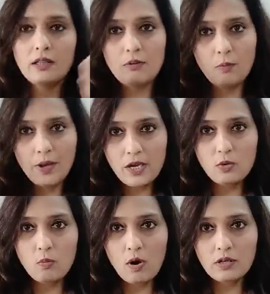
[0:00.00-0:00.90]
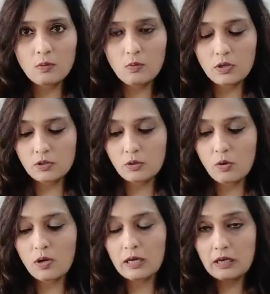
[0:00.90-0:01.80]
the way you want your work to
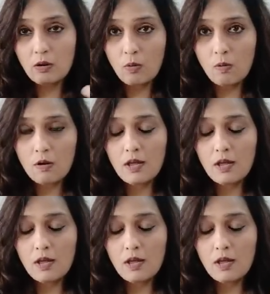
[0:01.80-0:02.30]
go it'll go